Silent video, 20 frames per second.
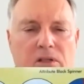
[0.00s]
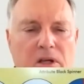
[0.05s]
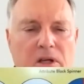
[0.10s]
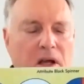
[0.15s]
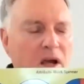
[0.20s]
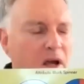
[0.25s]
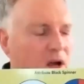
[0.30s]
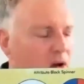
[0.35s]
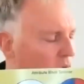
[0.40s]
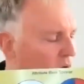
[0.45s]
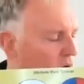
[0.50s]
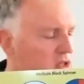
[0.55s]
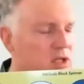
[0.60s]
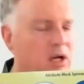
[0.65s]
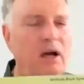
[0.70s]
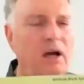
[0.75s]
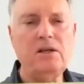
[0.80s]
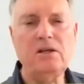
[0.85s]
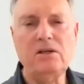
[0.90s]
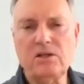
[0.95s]
So watch
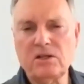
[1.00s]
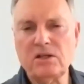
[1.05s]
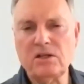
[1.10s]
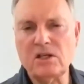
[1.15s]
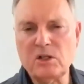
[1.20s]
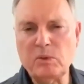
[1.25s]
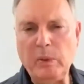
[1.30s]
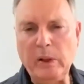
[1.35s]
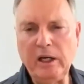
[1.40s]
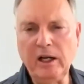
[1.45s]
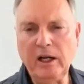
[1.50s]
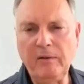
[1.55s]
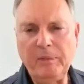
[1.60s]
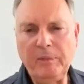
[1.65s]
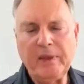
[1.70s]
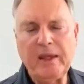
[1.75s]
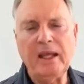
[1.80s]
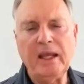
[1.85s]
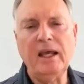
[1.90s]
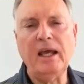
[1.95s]
how I use the spinner
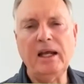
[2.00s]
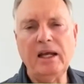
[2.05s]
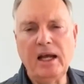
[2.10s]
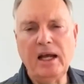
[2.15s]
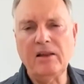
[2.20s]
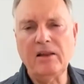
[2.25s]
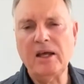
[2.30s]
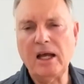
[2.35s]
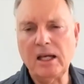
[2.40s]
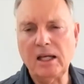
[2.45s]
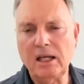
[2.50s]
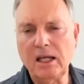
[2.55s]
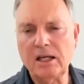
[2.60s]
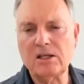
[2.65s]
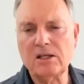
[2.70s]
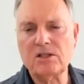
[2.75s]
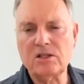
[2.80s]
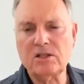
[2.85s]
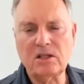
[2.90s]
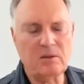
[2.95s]
and how that
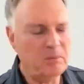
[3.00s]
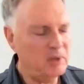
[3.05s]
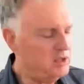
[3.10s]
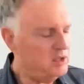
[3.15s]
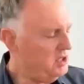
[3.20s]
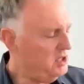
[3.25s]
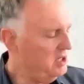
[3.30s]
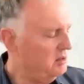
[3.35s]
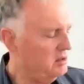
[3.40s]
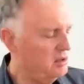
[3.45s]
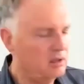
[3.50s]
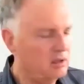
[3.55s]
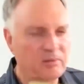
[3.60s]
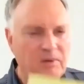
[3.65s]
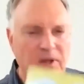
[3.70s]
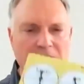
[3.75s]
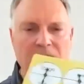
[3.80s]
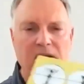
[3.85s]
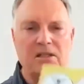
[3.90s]
links to the material.